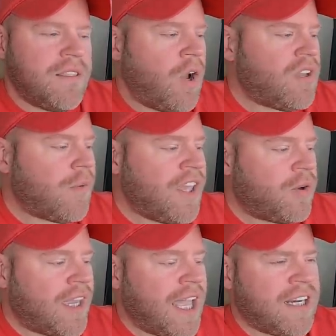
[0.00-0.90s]
The only way
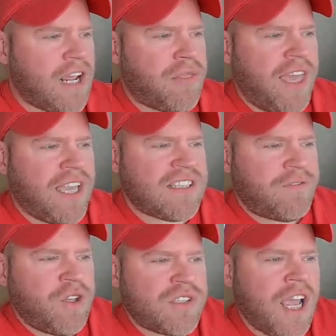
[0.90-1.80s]
you can get anything is
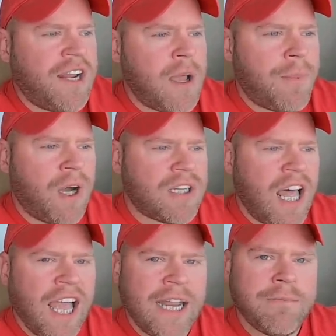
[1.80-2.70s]
if you sign up
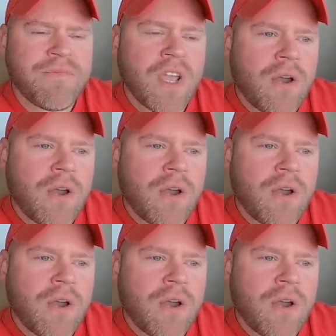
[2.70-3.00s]
online,